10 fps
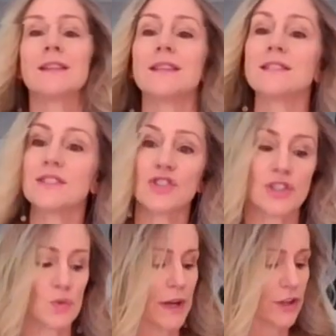This
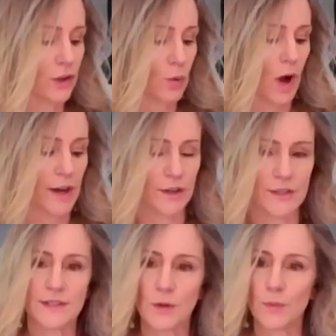just regular water.
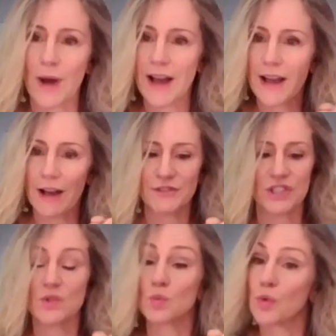So I have
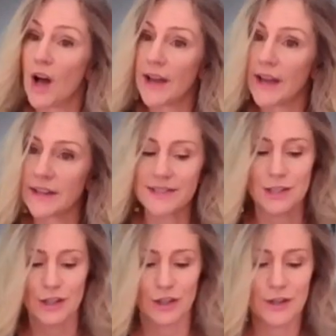just raw eggs
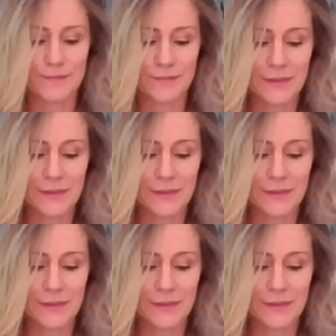here.